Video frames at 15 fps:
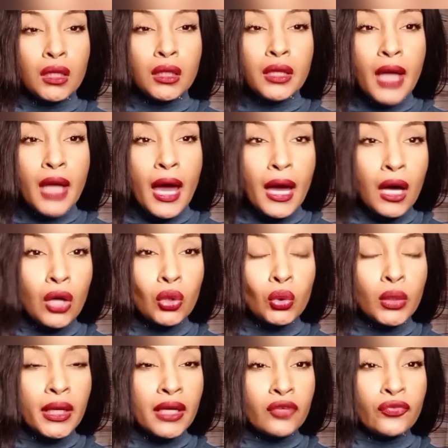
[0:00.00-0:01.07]

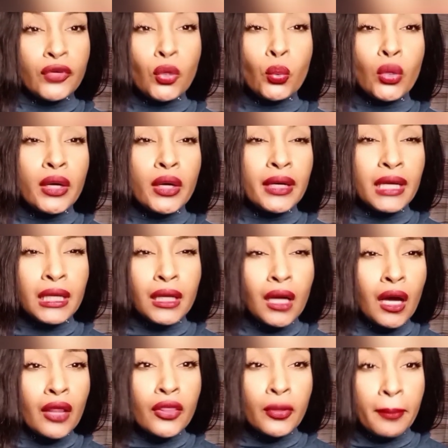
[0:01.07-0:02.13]
Now, if it were any other